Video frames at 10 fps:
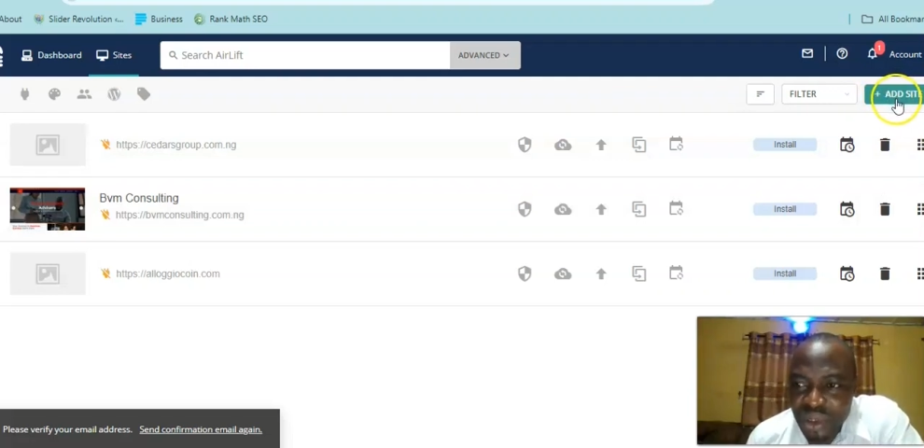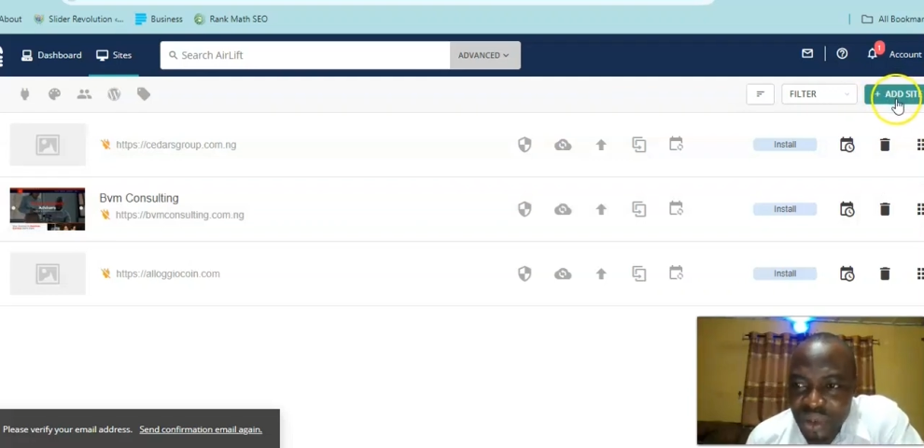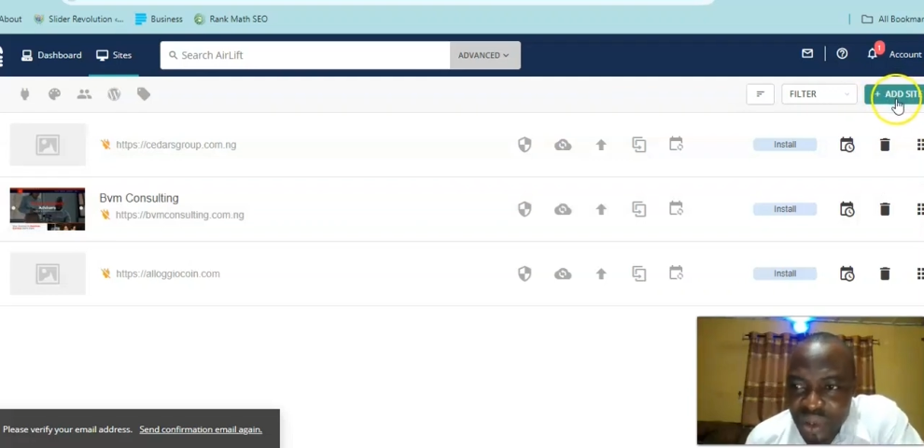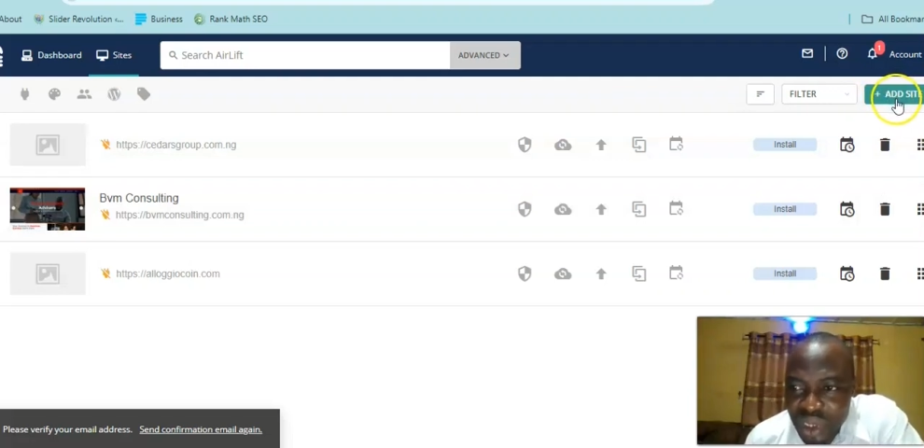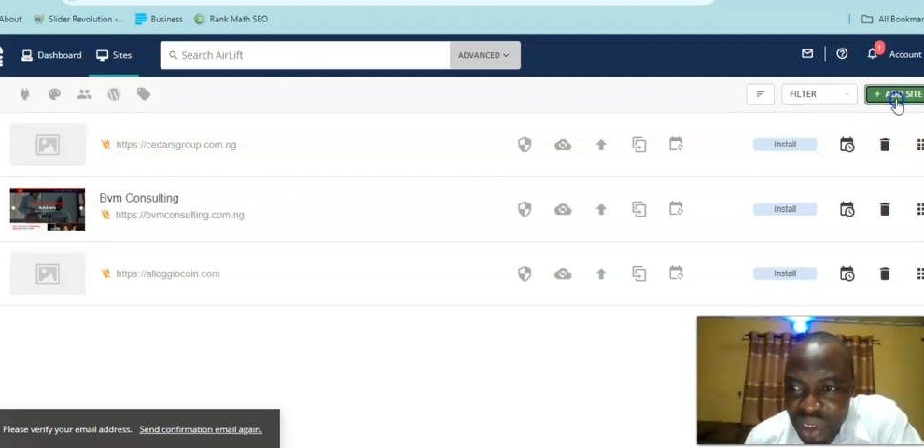
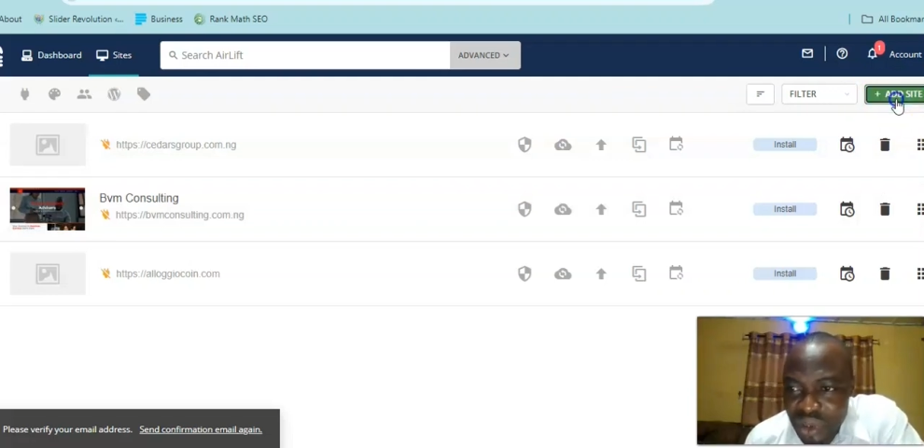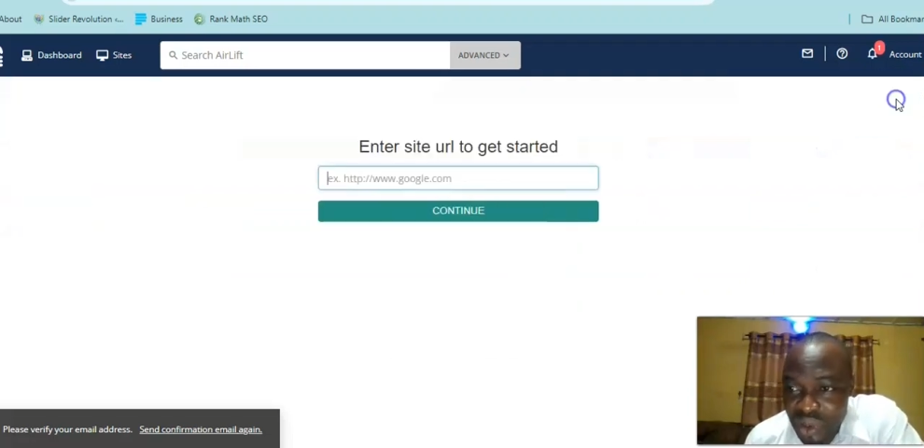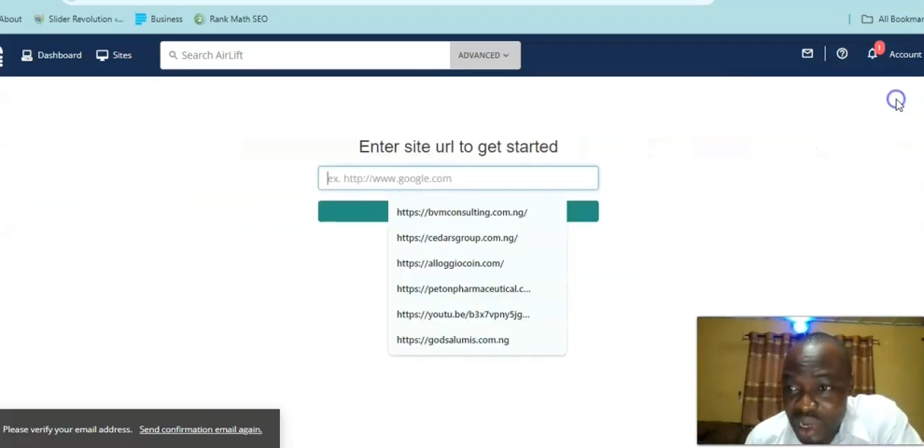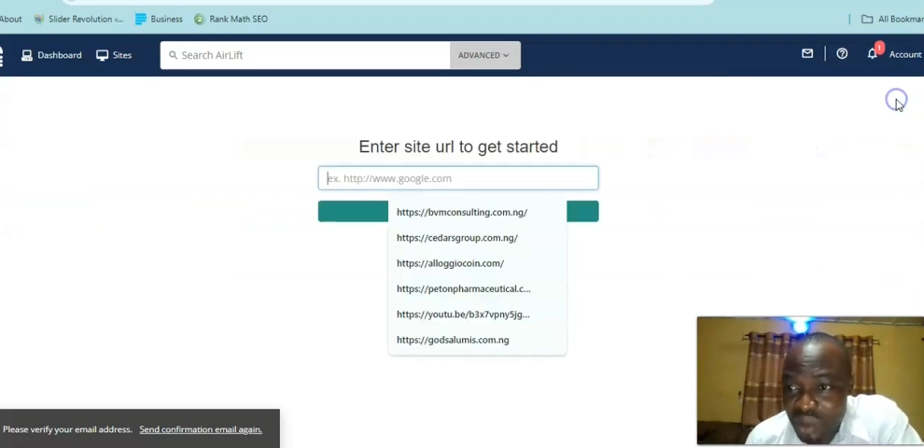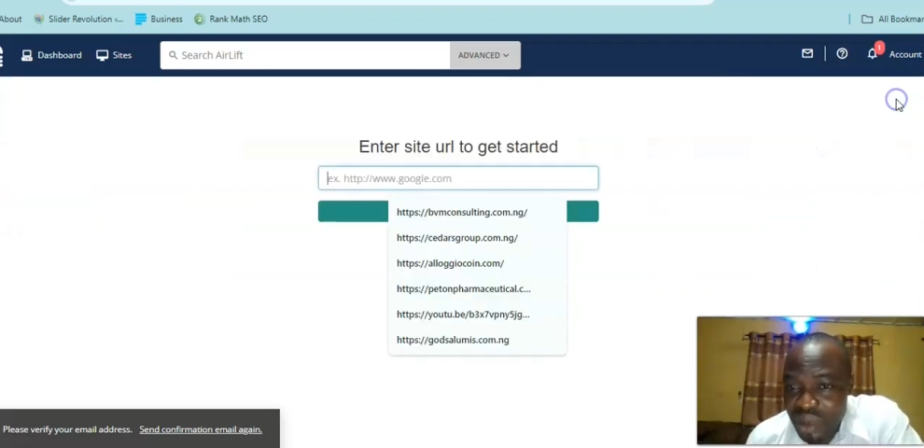You click
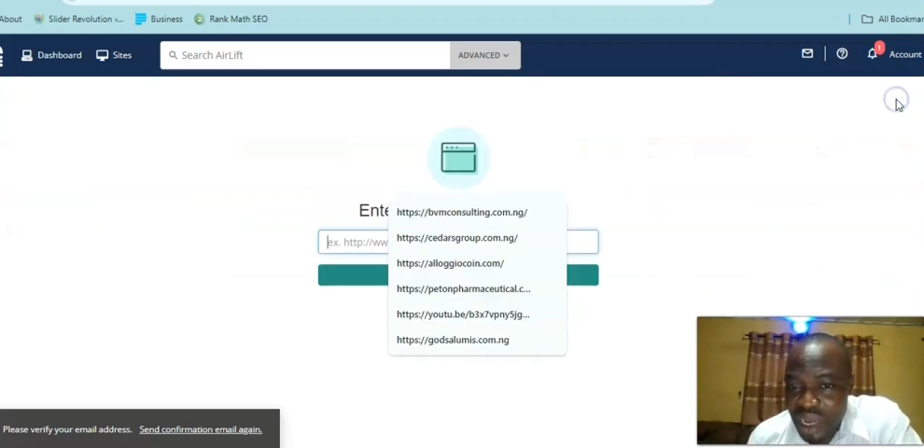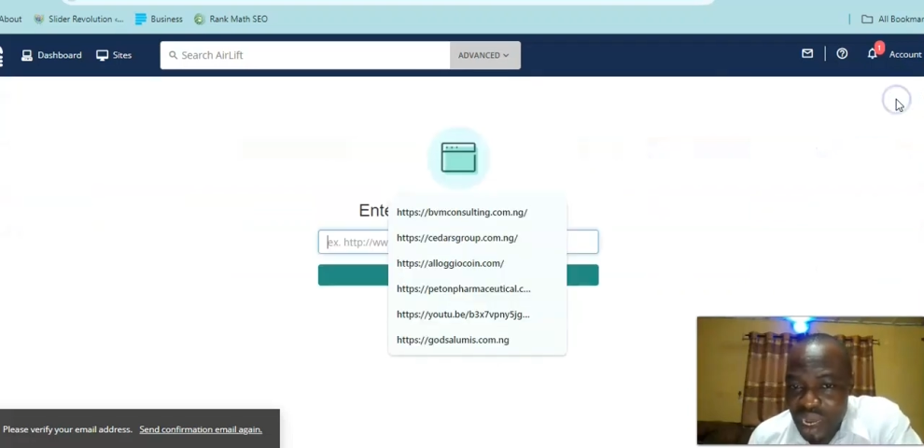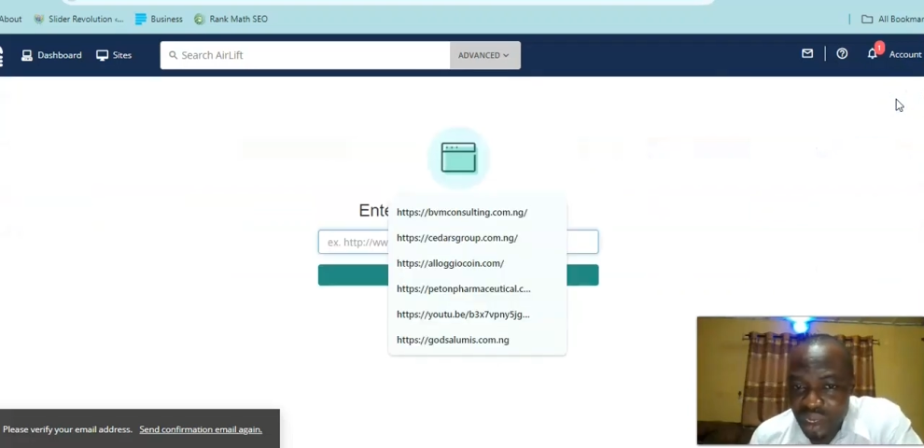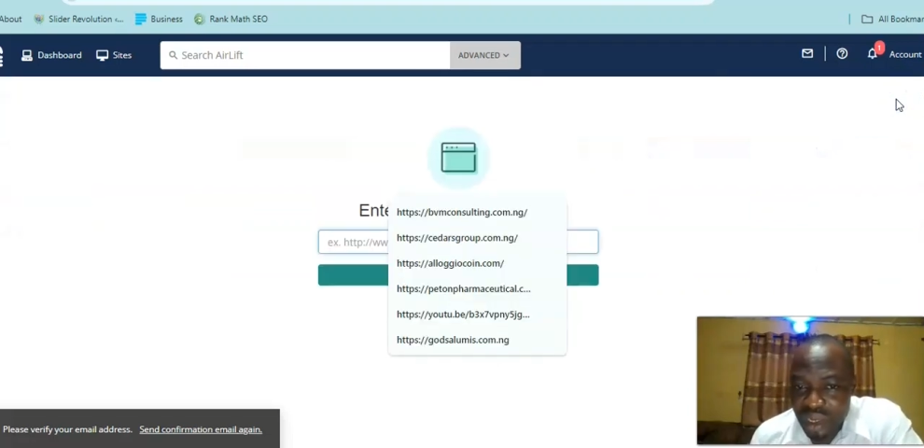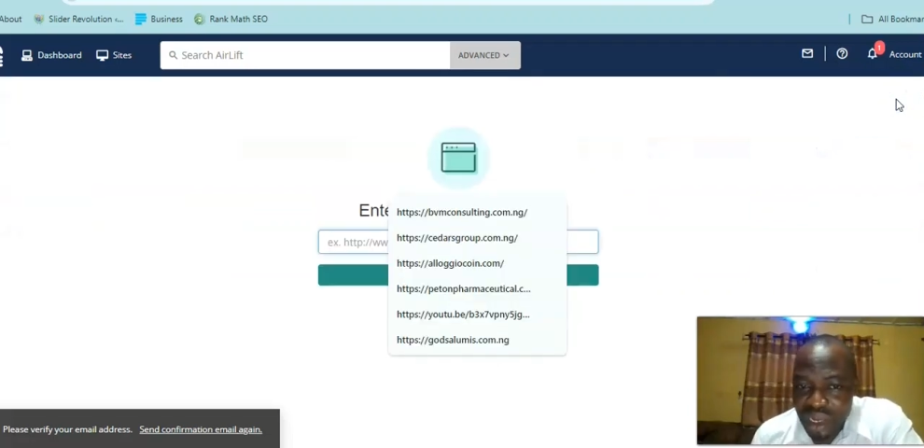on
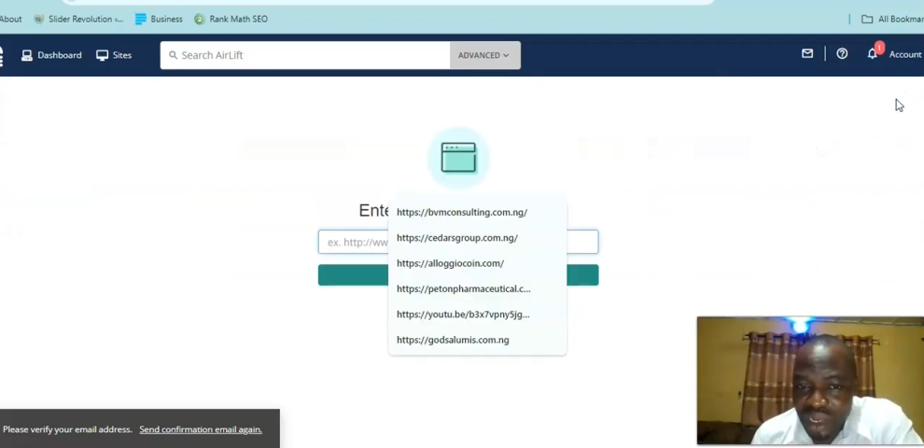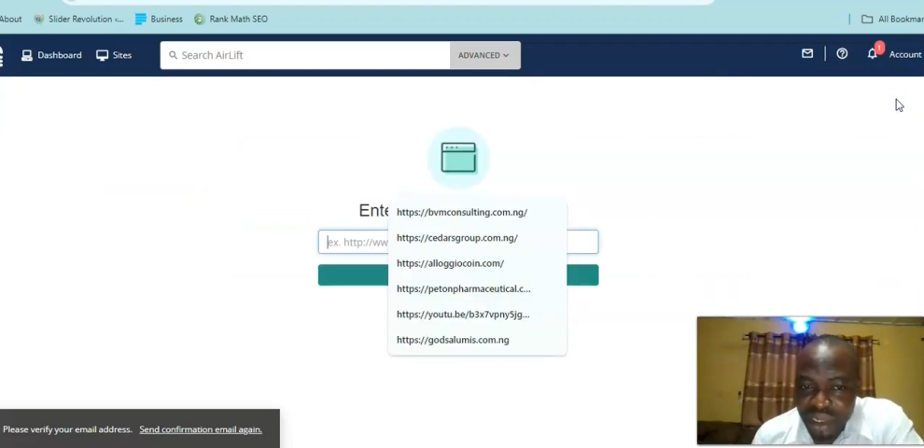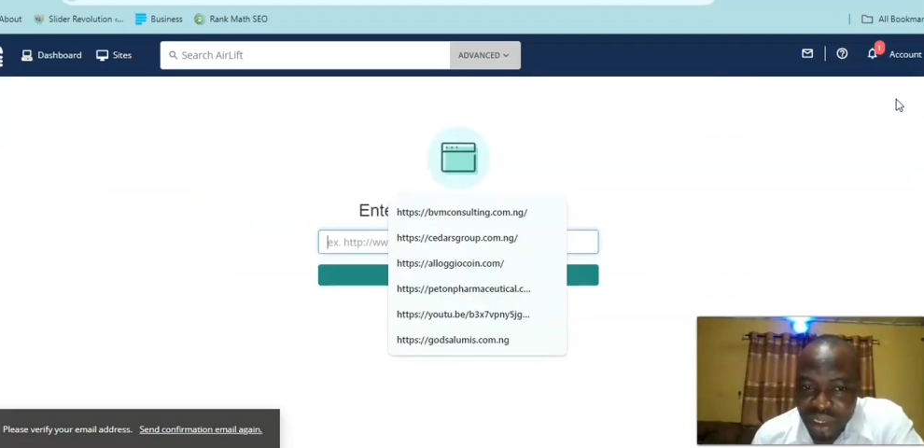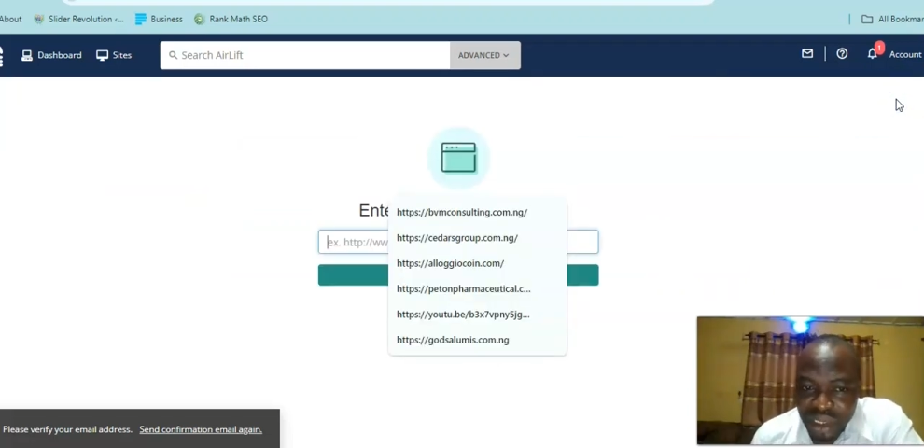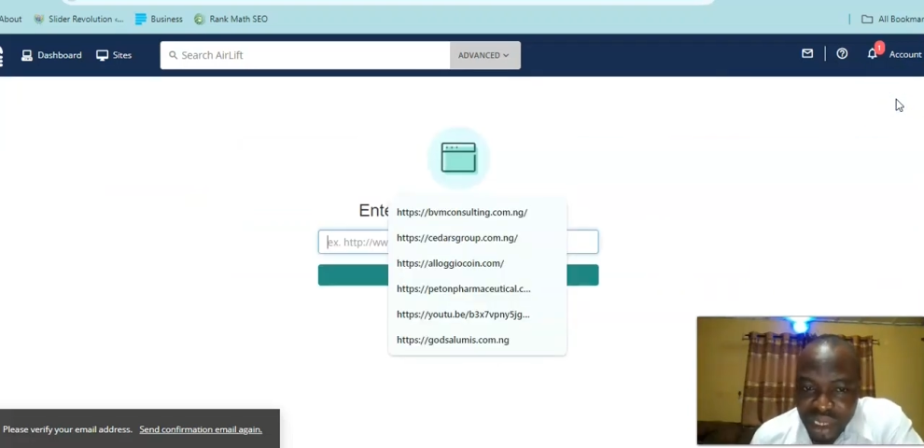add
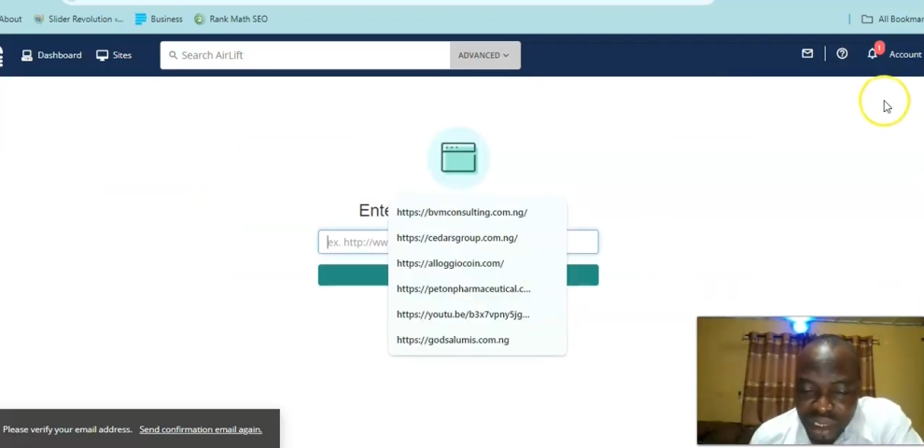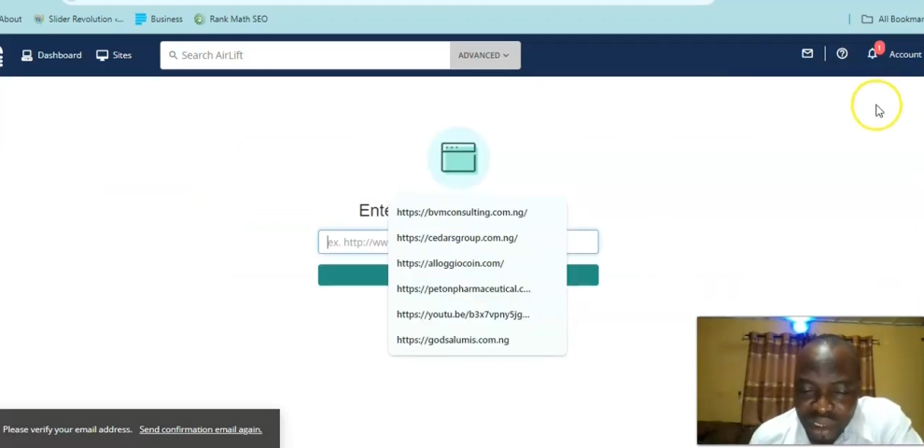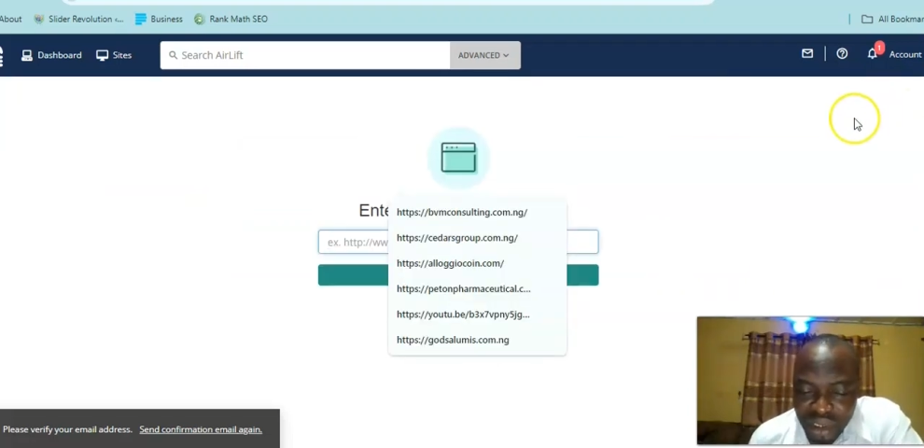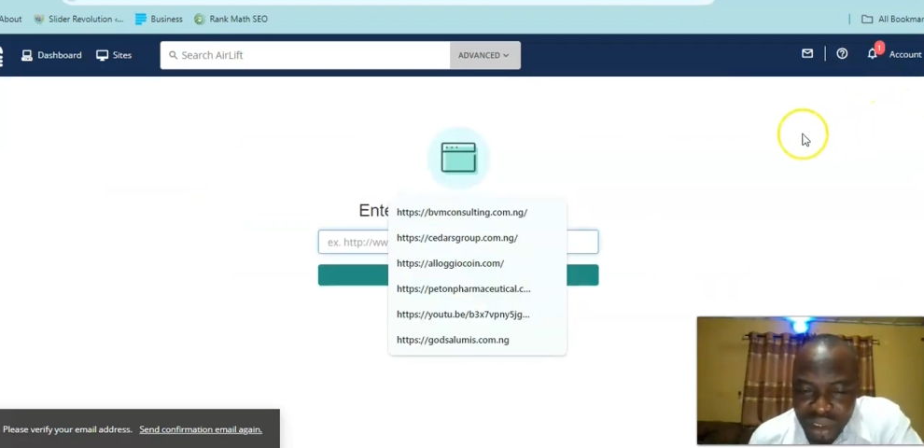a site,